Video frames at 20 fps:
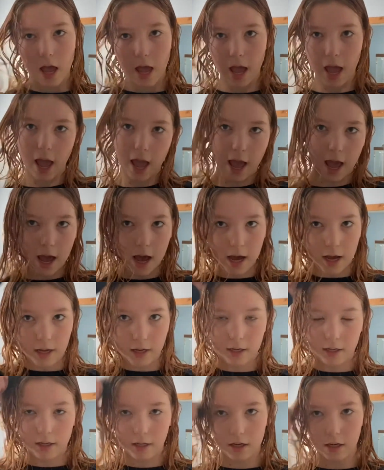
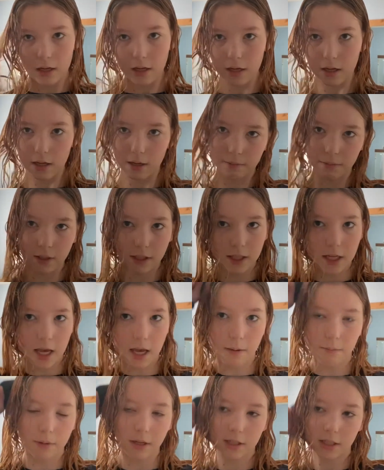and I'm gonna
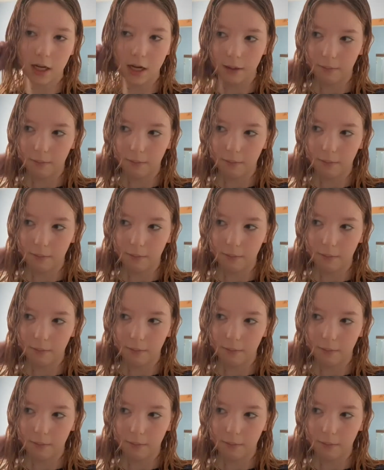take my time